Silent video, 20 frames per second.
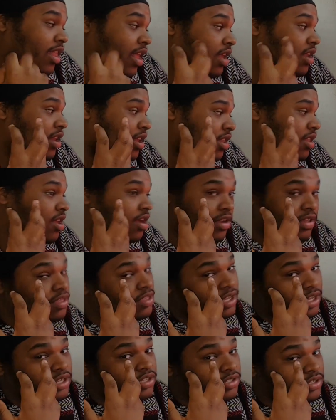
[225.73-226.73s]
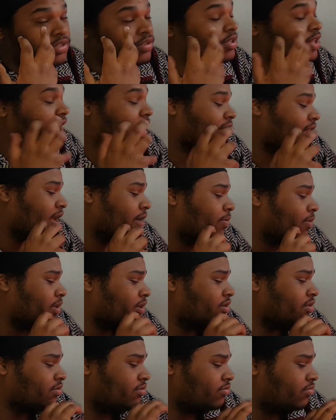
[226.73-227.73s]
they did their things, too. Like, they
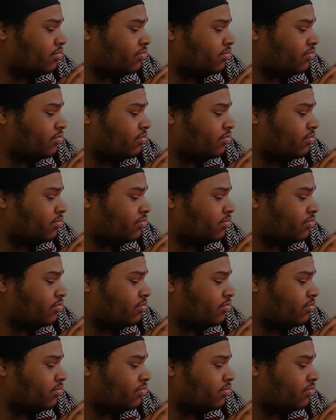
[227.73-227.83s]
were